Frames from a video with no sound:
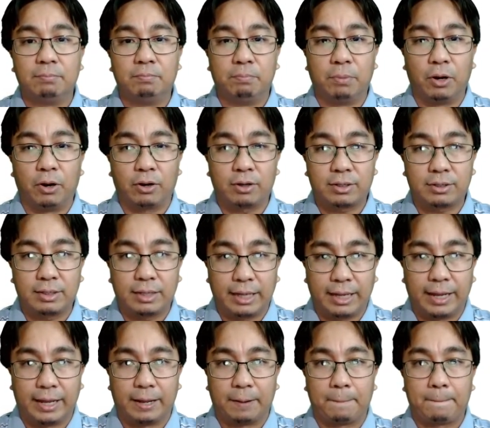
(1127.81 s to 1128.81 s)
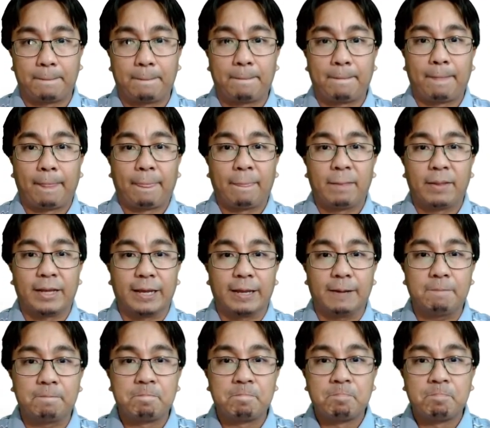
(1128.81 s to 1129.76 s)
block A. Okay,